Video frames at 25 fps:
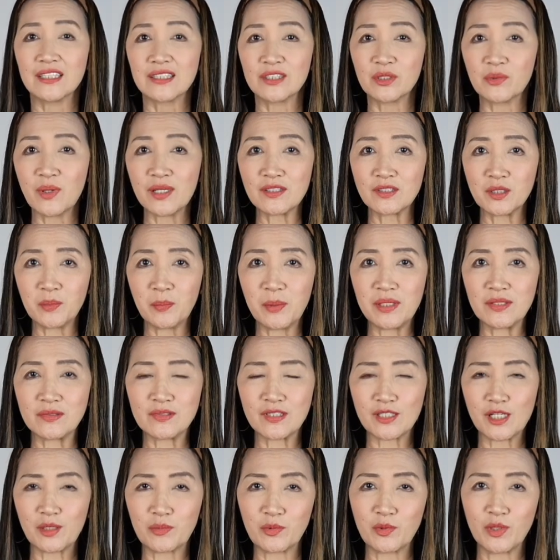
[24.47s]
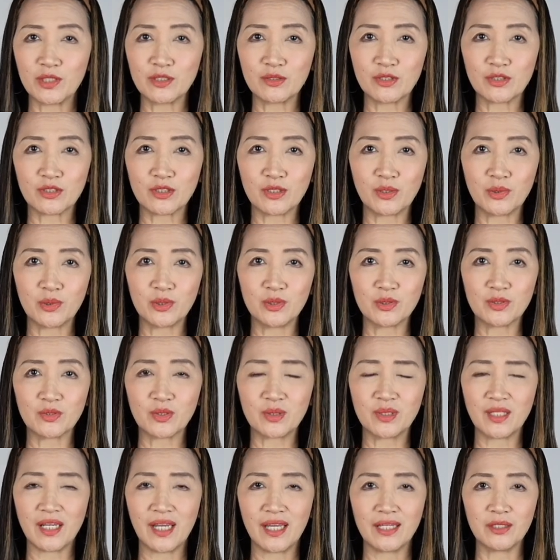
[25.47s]
The recipes that I'm going to show you
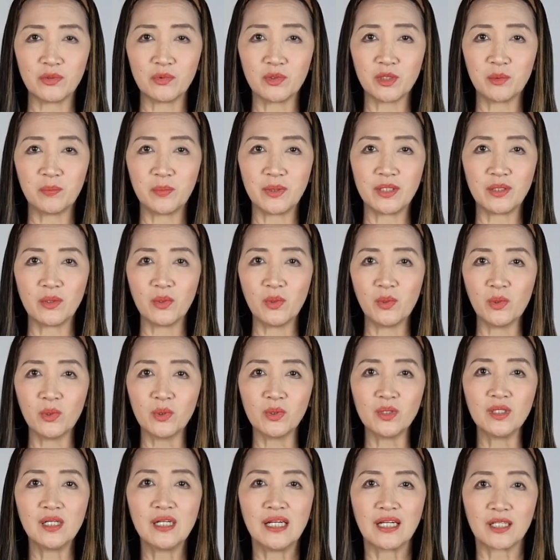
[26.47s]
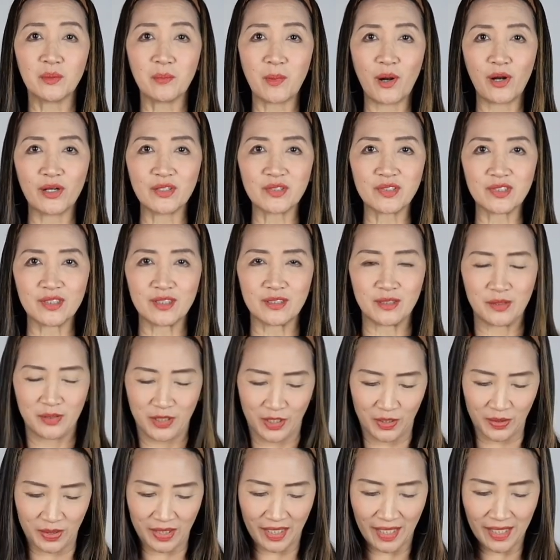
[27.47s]
today will be all commercial,
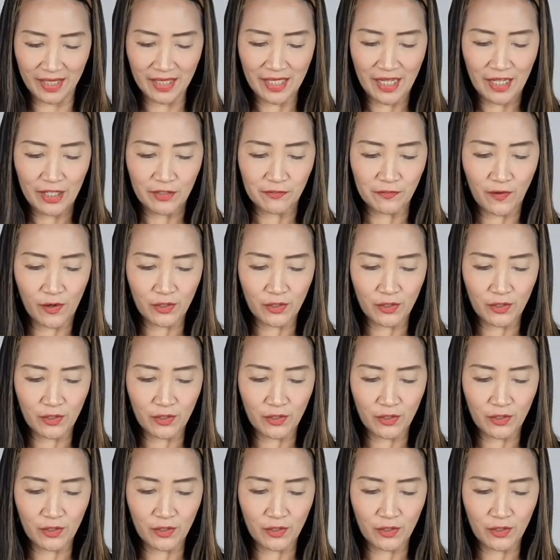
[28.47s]
okay?